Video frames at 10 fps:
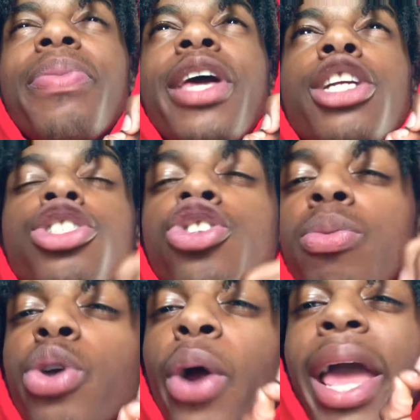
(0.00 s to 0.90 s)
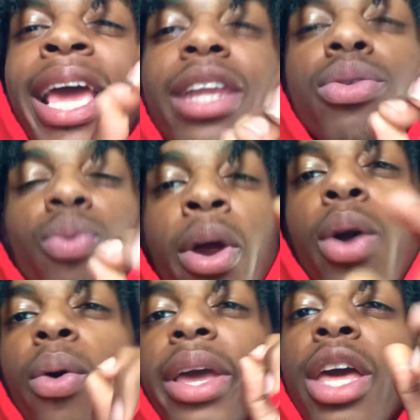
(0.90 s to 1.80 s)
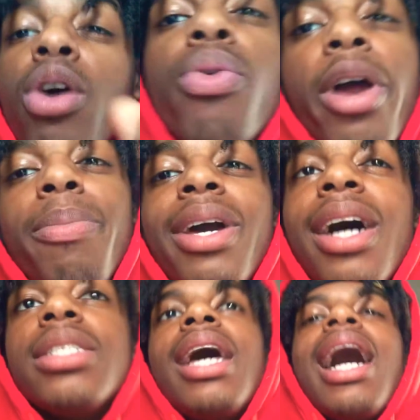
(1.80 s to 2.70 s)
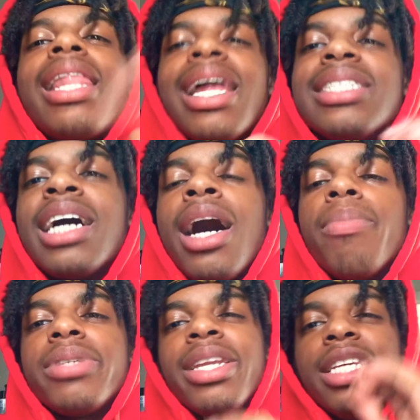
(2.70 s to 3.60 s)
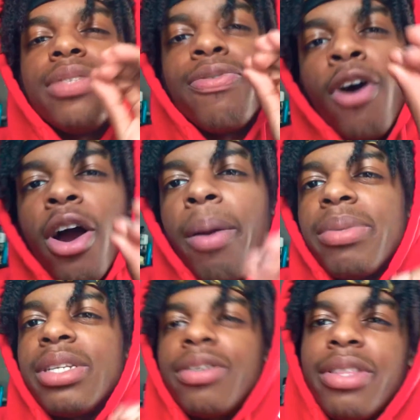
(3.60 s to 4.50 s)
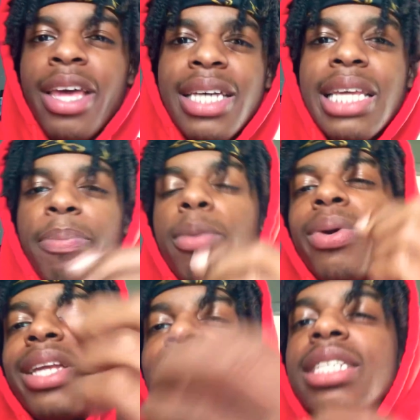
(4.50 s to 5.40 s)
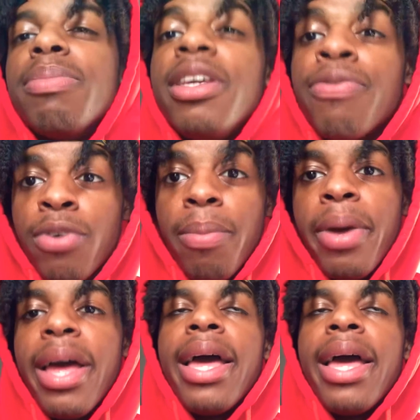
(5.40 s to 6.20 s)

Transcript: consumed or eaten right or killed right because a lot of times in these farms and the things that people get these meat from